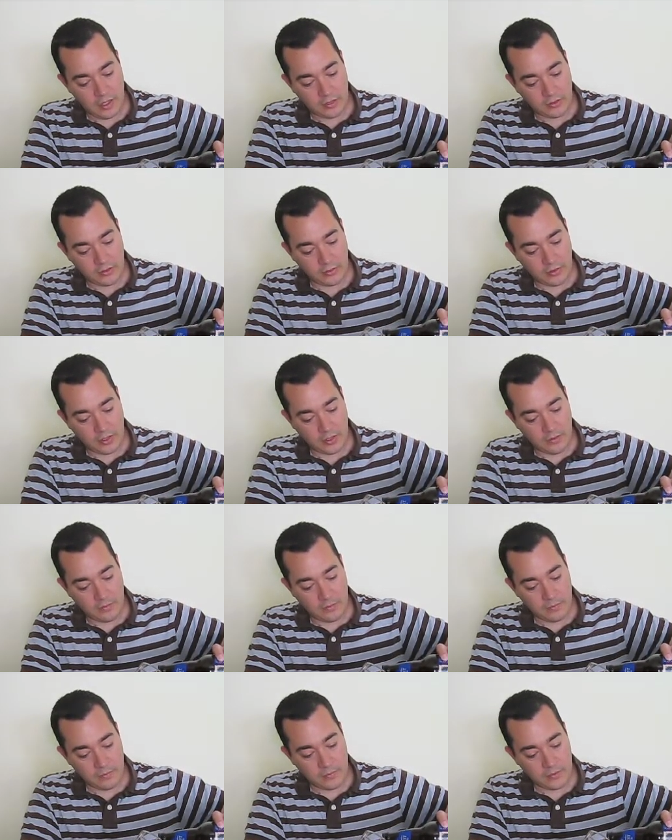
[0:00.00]

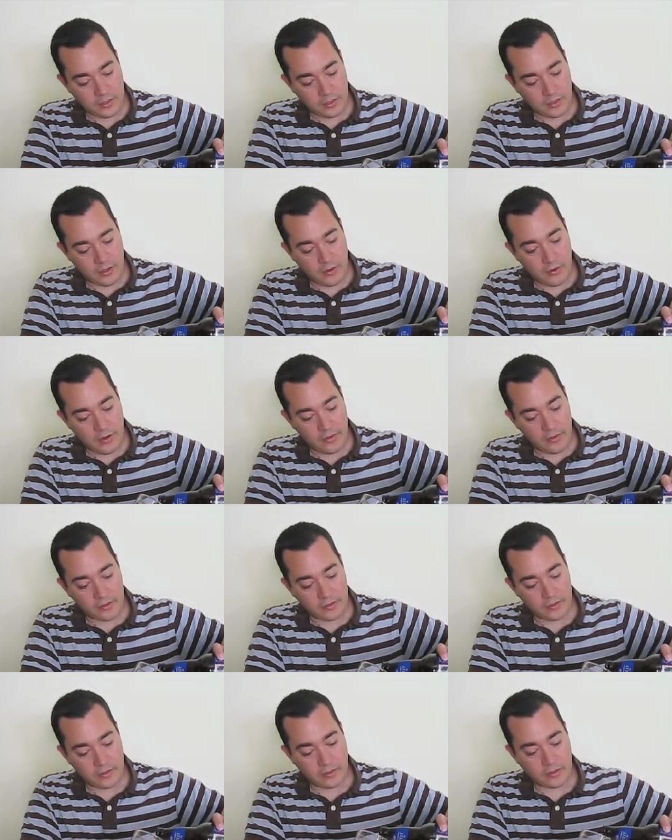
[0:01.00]
dream to go on
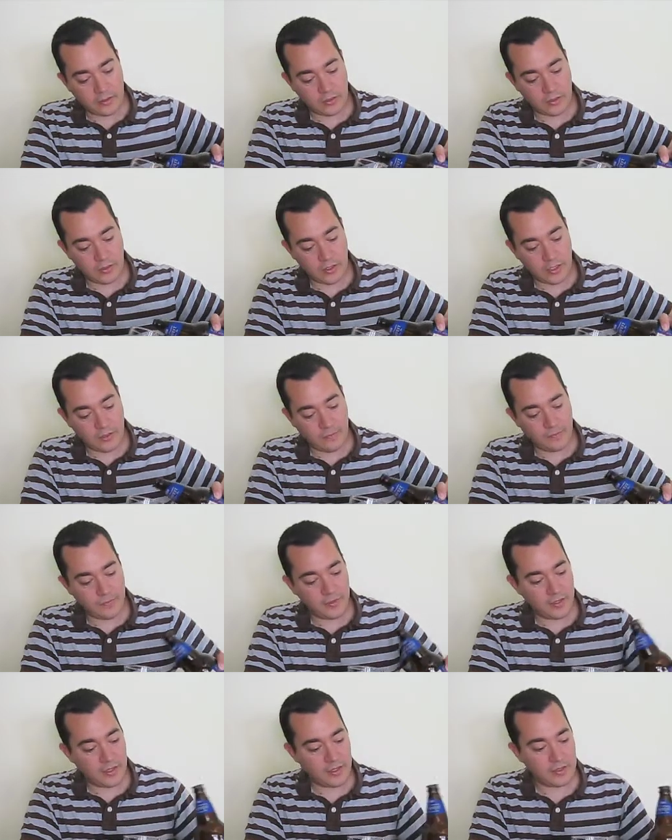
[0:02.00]
this little journey,
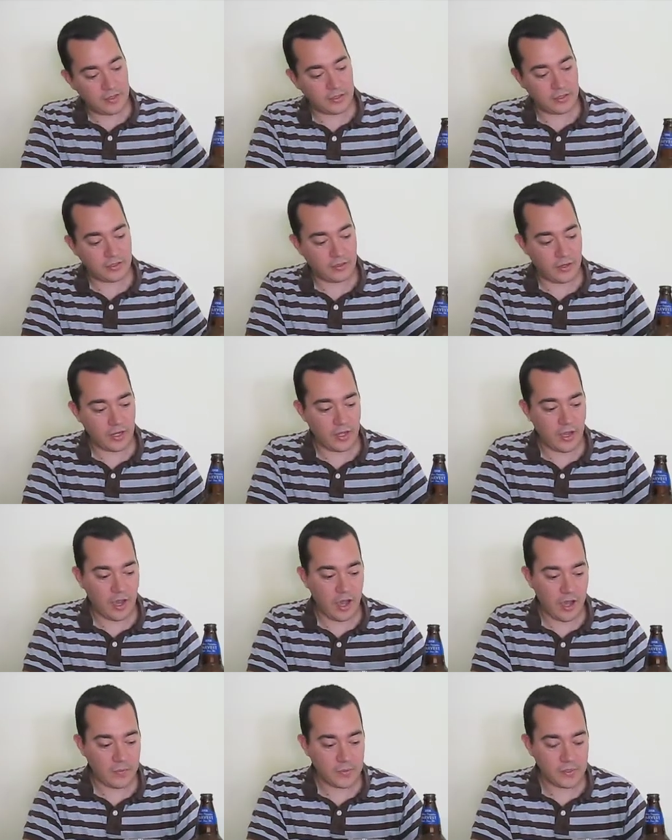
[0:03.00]
get these great
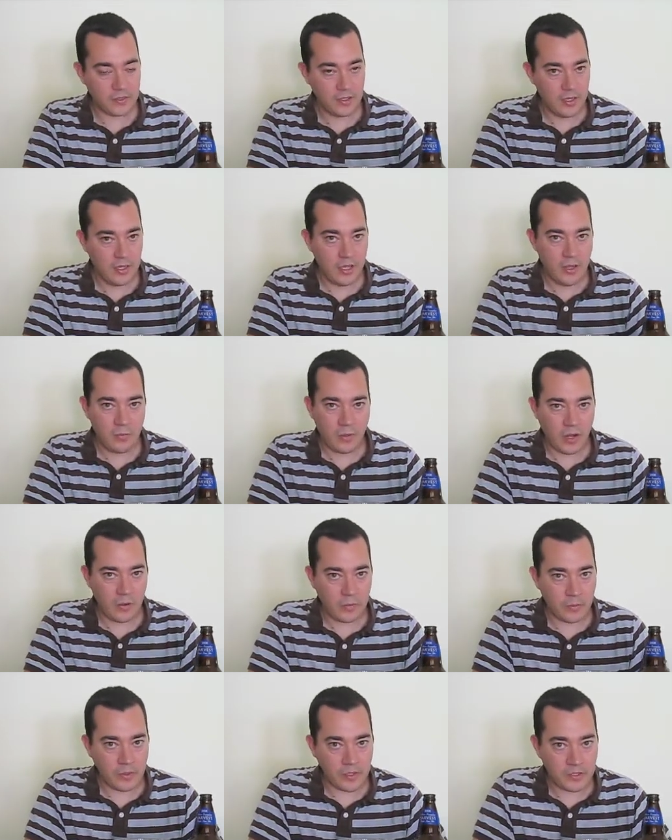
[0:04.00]
hops,
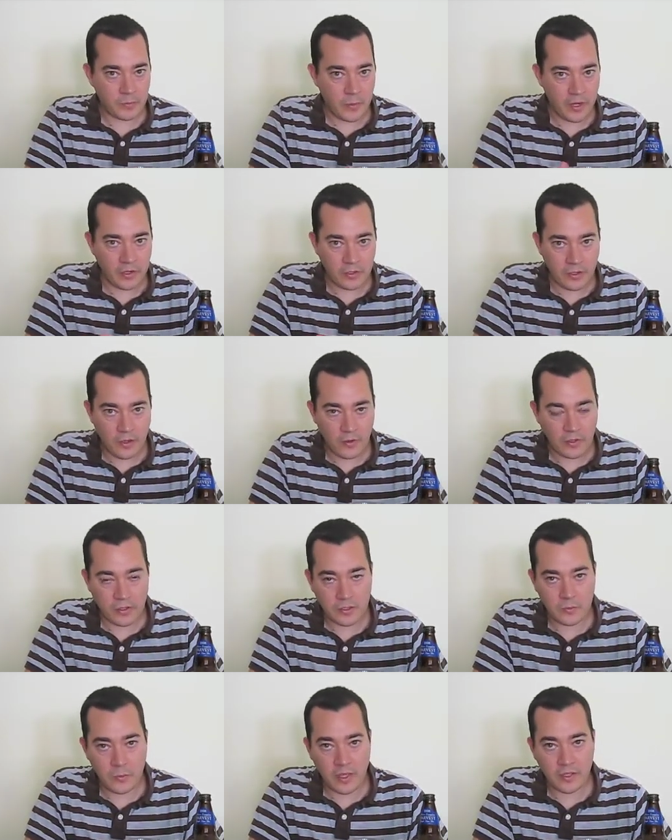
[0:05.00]
probably spared no
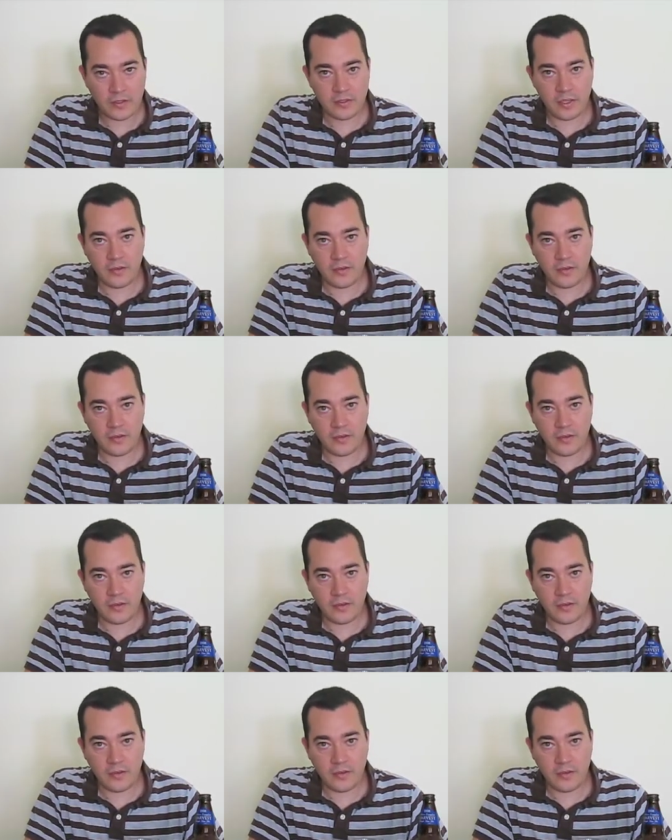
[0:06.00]
expense.